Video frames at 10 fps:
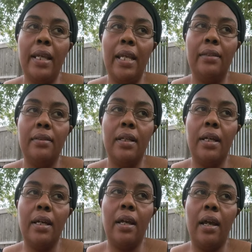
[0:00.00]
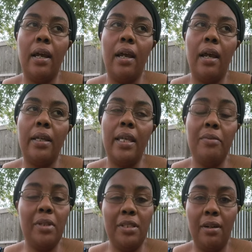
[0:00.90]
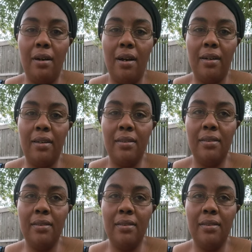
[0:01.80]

Again, I can't really talk.